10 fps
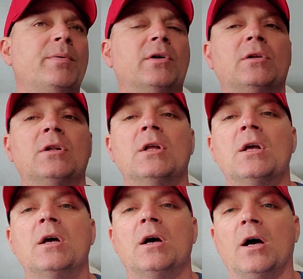Bill
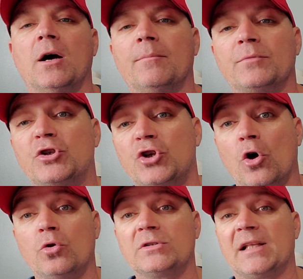um
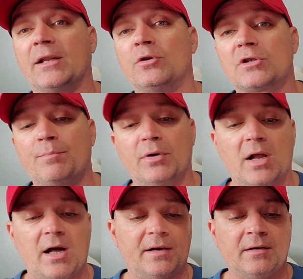shows that he used to put
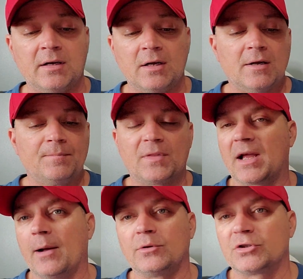on, the
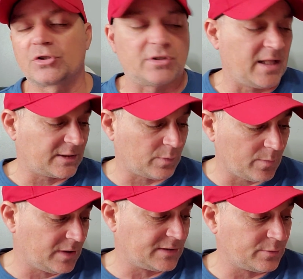guy was just that's what
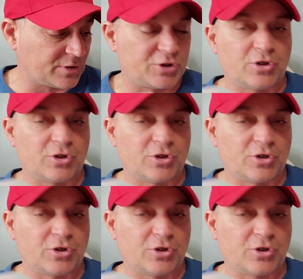he was. He was a